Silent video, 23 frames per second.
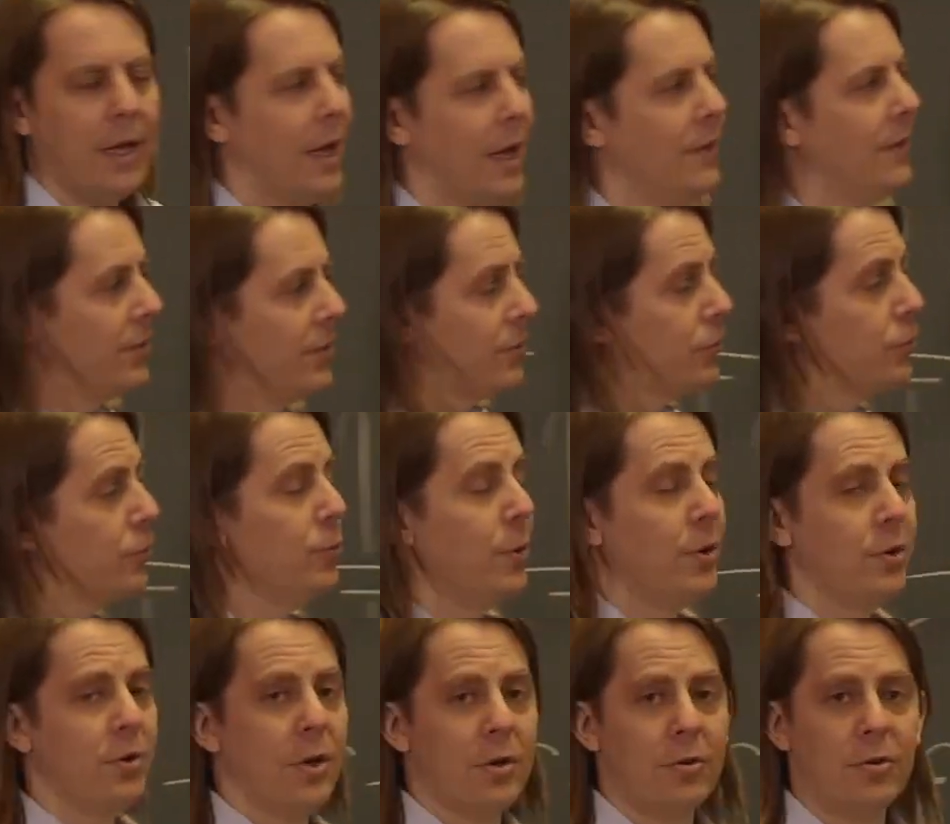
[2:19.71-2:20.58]
And that's true
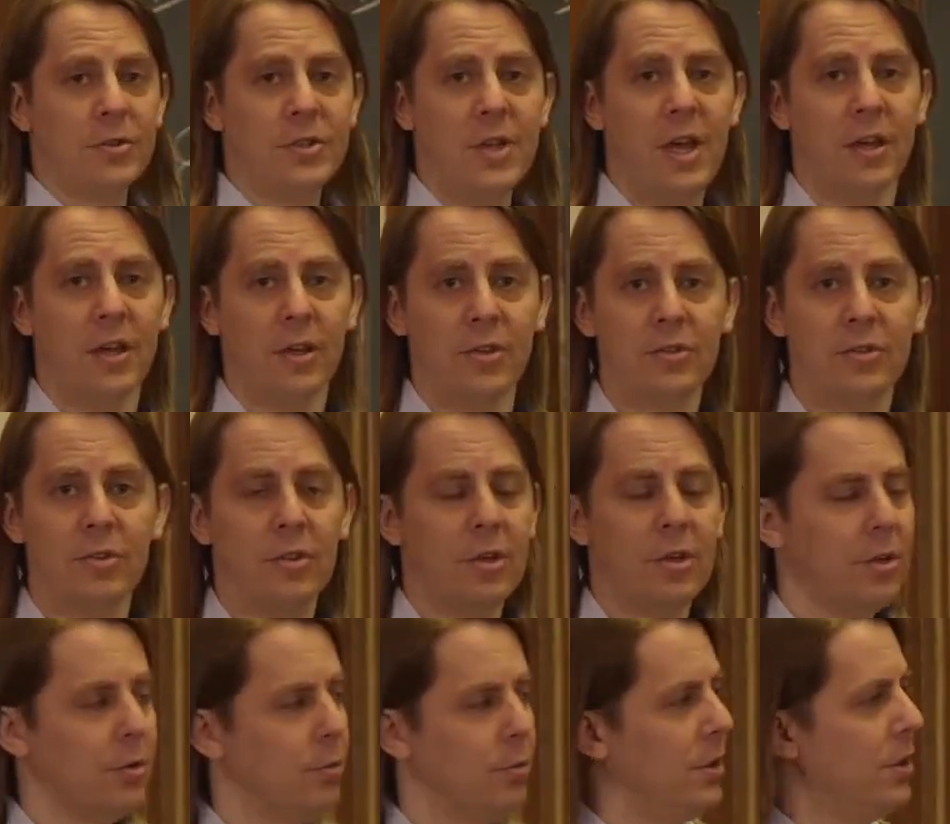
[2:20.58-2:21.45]
in electrostatics.
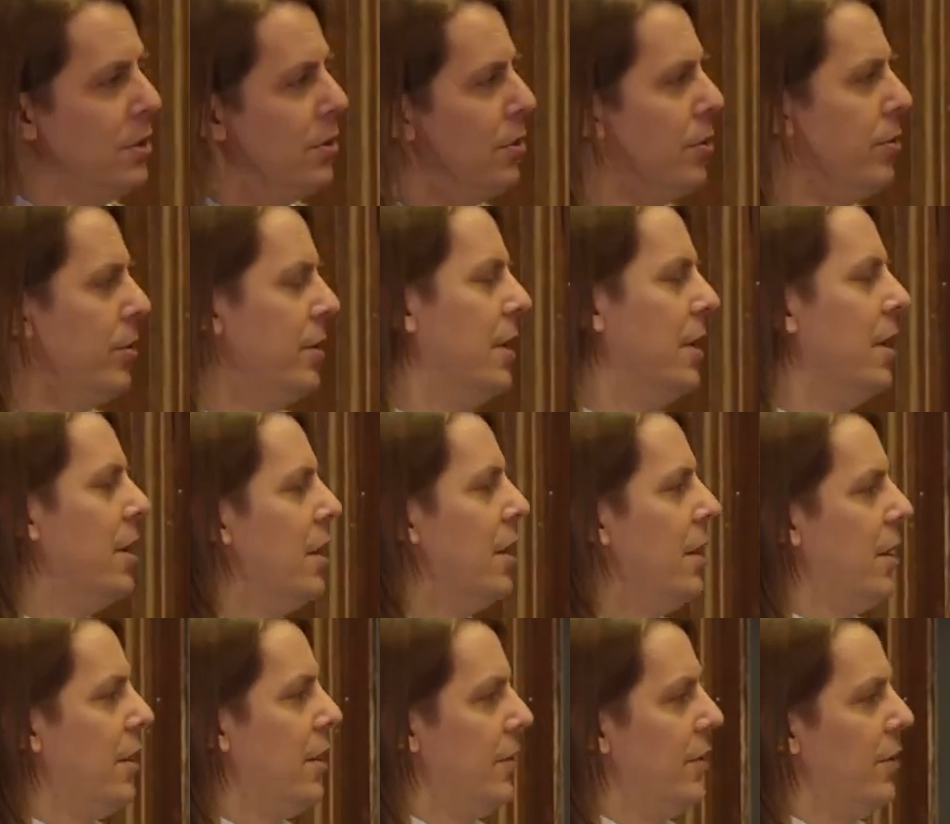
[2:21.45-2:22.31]
We know that
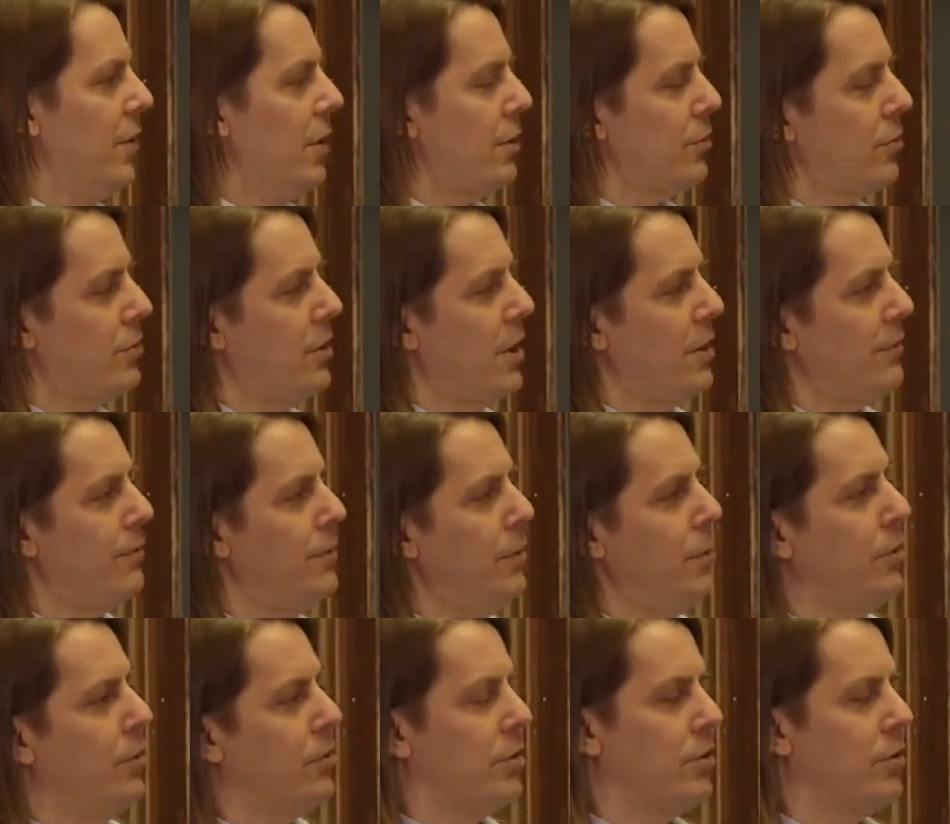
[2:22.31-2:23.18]
the electrostatic
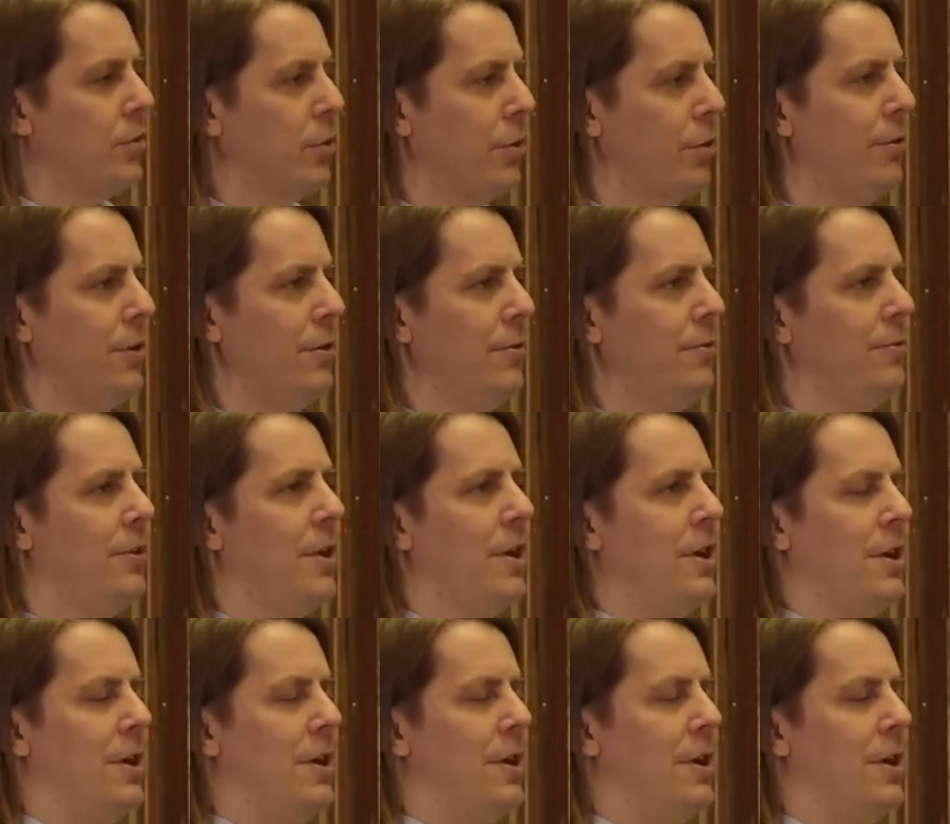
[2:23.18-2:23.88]
field is conservative.